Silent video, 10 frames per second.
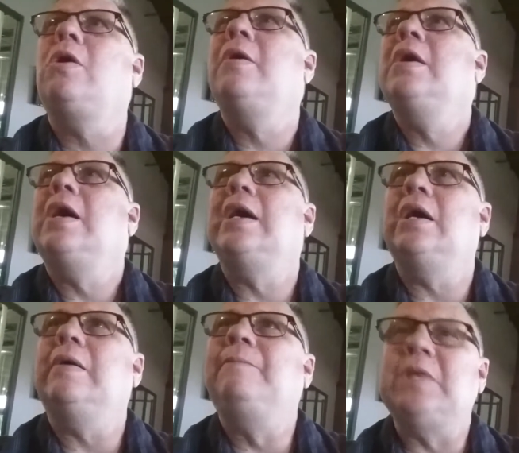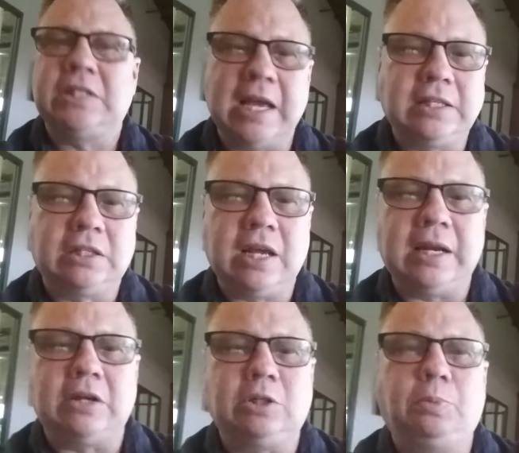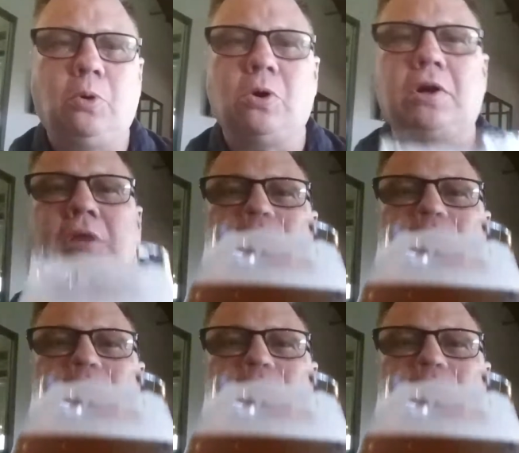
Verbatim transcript: Uh, uh, they say it's a ten ounce pour.